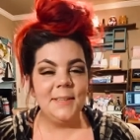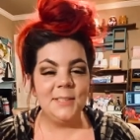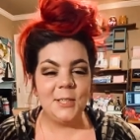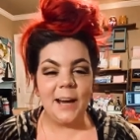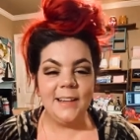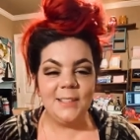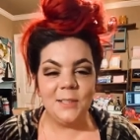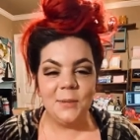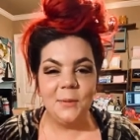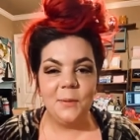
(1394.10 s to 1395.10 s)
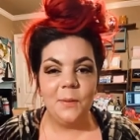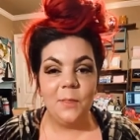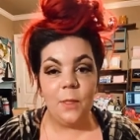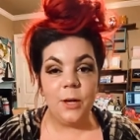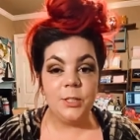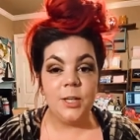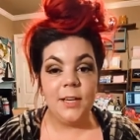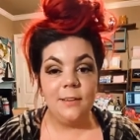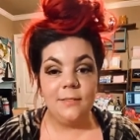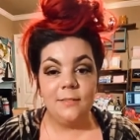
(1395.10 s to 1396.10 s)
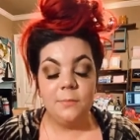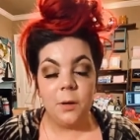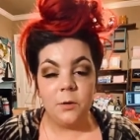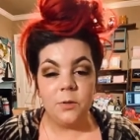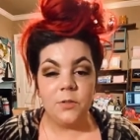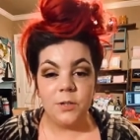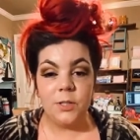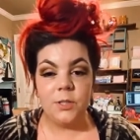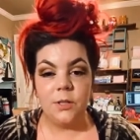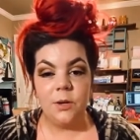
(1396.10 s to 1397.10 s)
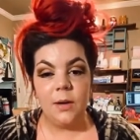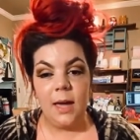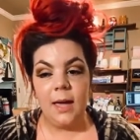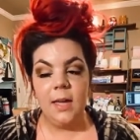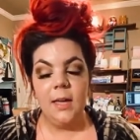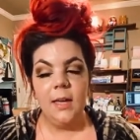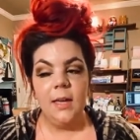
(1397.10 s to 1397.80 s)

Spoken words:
Try to do laundry bundles first, okay?